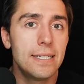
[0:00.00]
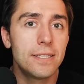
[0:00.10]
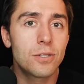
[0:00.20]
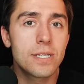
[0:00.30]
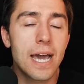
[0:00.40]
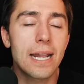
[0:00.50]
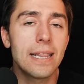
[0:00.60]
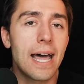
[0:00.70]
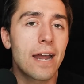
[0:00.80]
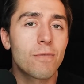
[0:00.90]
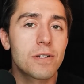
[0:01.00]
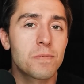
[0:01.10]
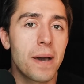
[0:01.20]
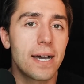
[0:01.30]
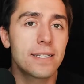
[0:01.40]
there's not a lot of
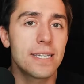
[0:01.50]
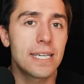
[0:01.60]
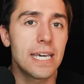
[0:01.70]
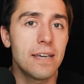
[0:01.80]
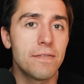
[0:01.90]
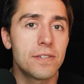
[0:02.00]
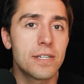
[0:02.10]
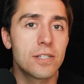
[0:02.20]
response he gives.